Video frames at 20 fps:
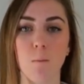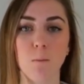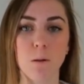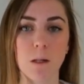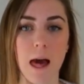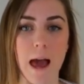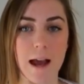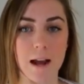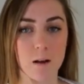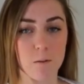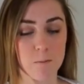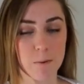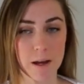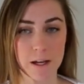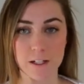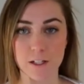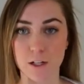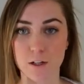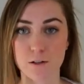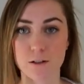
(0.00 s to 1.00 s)
black
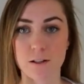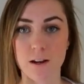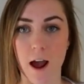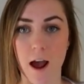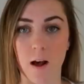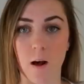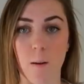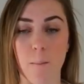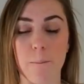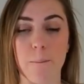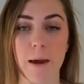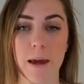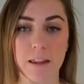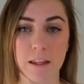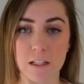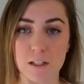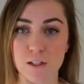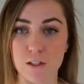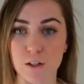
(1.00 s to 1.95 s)
bandeau style bathing